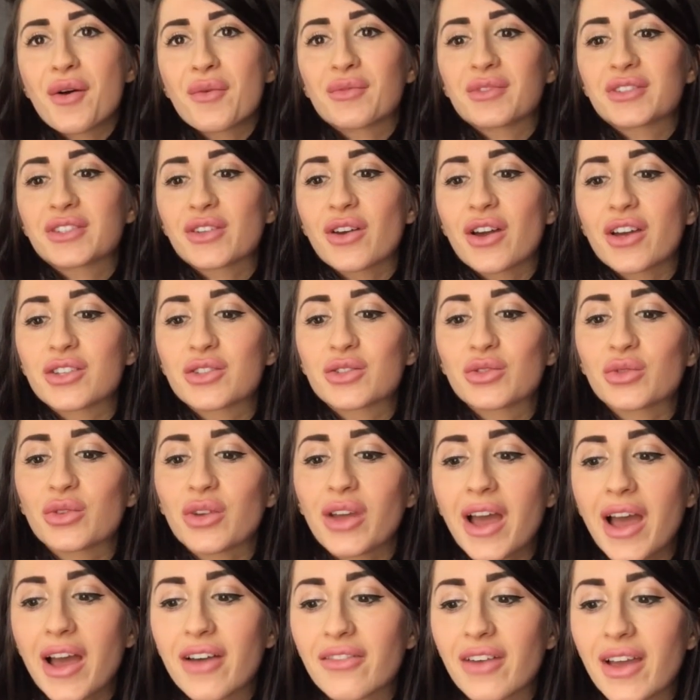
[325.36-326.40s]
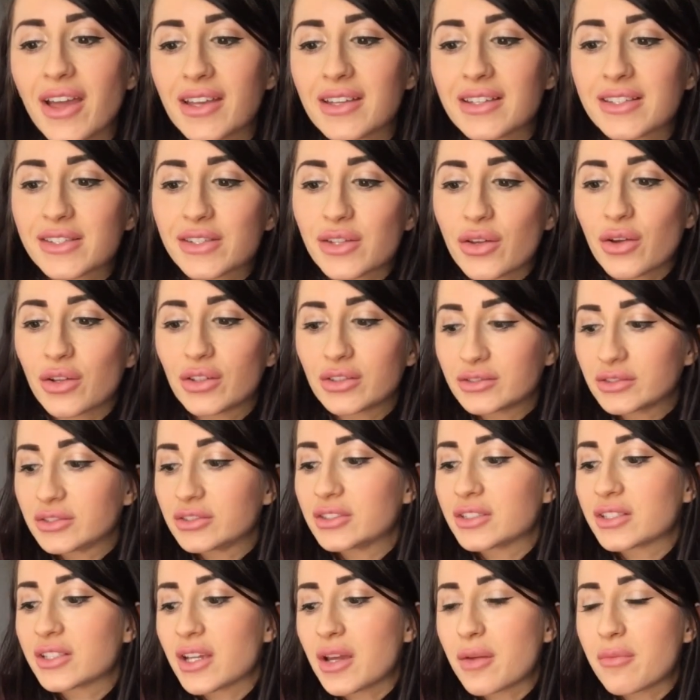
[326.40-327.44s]
So I do have a
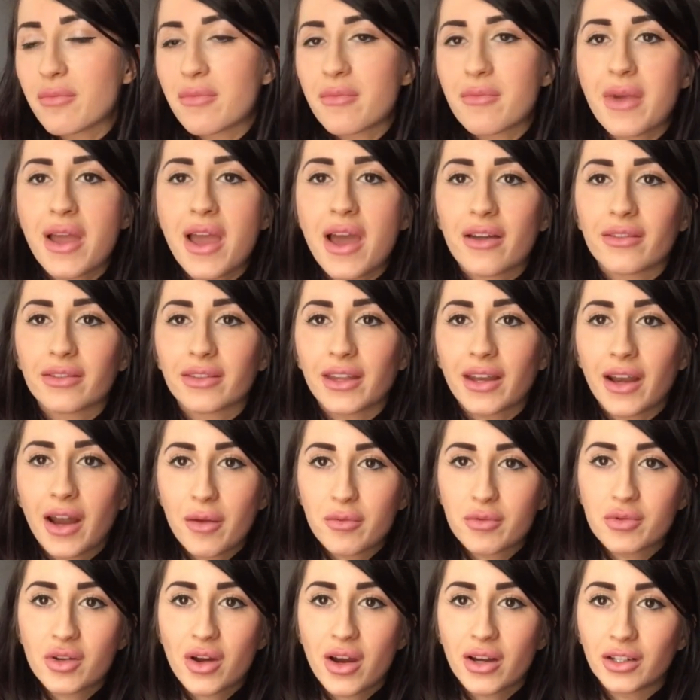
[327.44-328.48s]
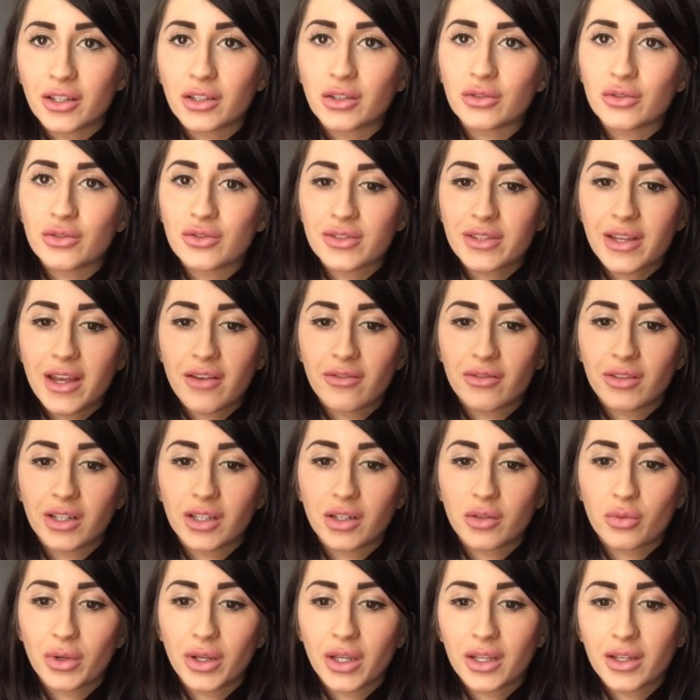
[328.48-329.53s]
certain amount that I'm trying to lose every
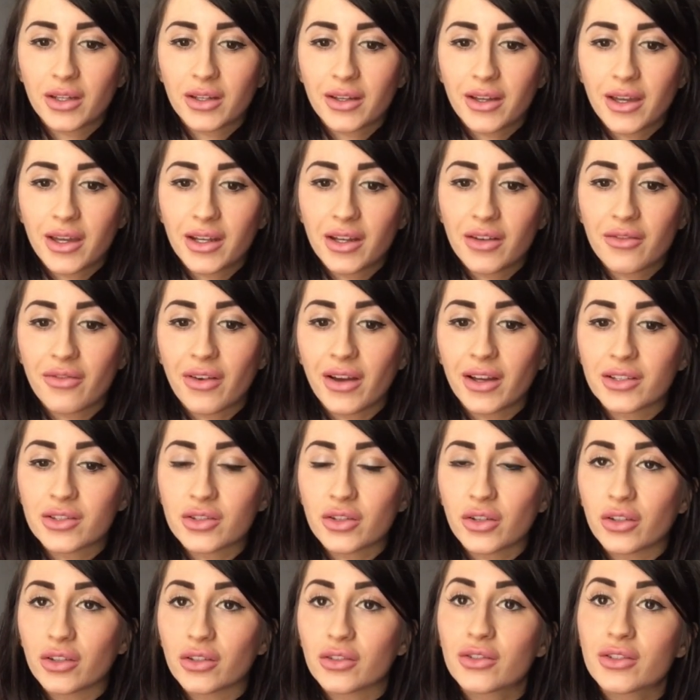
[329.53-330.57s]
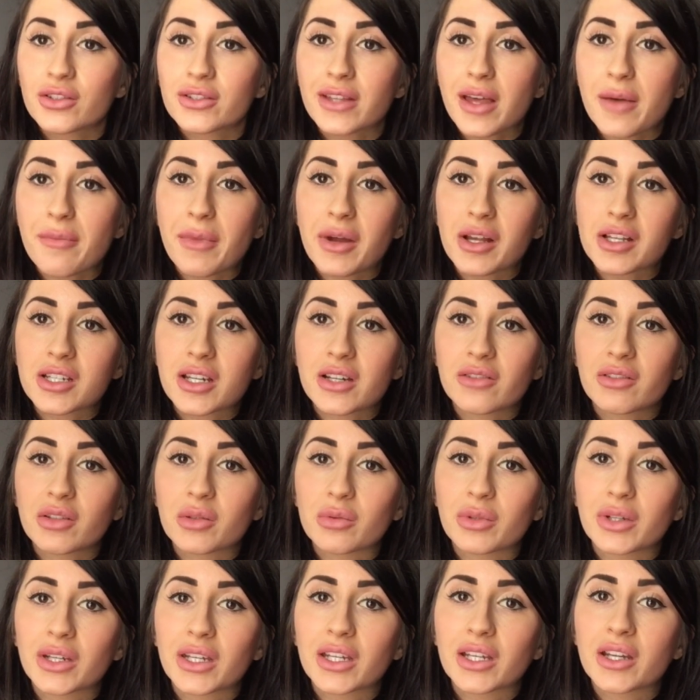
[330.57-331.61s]
week, and if I don't lose that much every
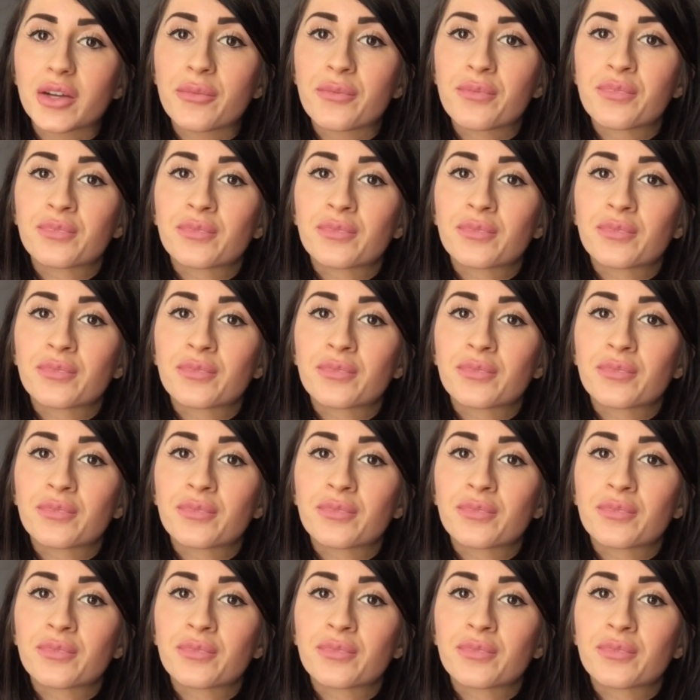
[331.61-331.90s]
week,